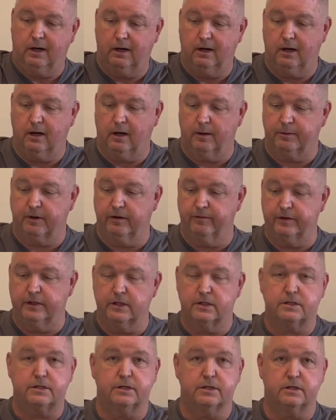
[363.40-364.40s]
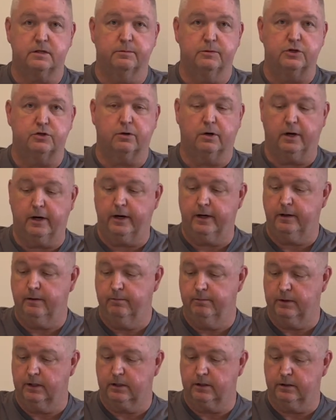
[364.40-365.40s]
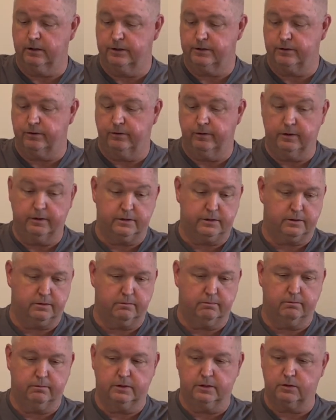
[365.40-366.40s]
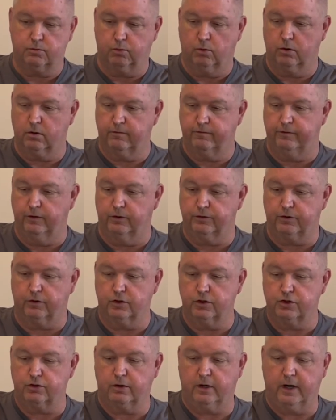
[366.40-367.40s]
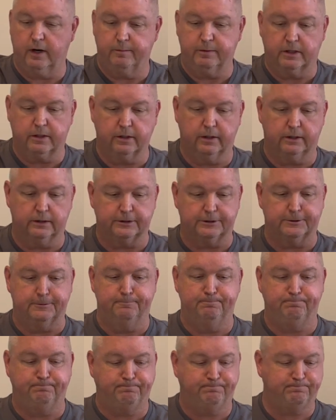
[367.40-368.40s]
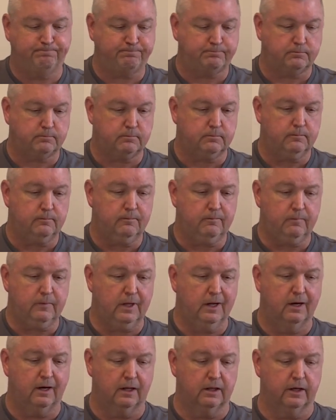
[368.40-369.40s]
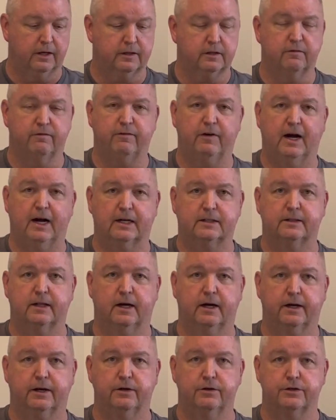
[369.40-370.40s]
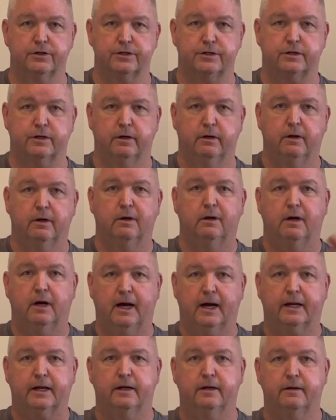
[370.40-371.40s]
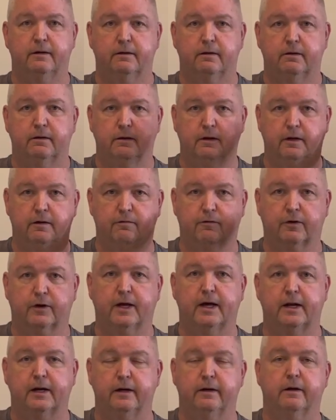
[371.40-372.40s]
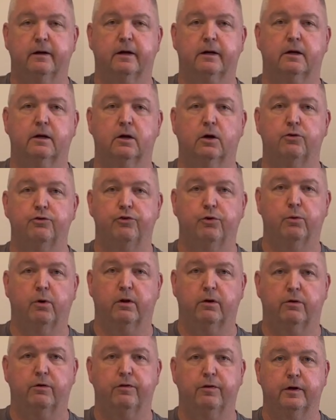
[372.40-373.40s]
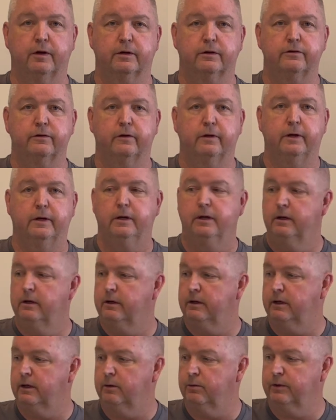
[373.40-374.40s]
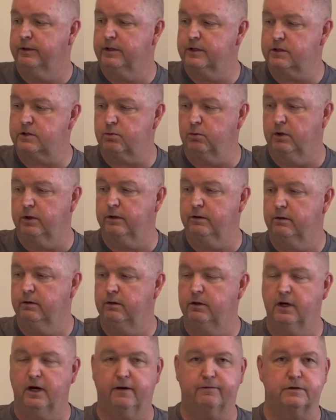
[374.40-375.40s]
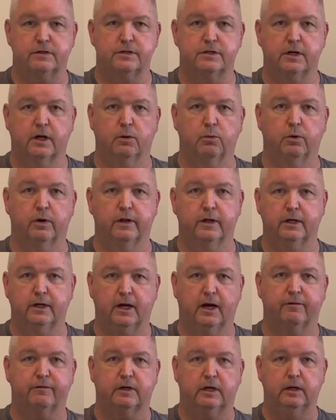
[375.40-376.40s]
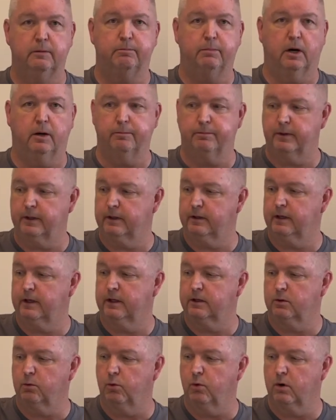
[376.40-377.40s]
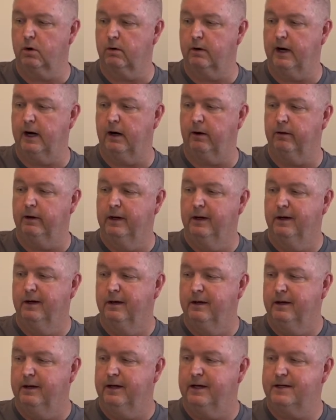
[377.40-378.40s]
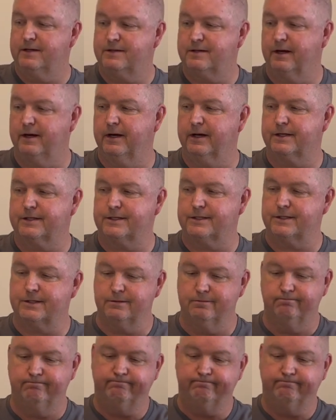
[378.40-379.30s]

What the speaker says: I'm giving this system a try because, or this water filter a try because I like the fact that I can just hang it and forget it, and I can go do other things. With this one, you have to stay with it. You have to keep pumping to get the water out. It takes,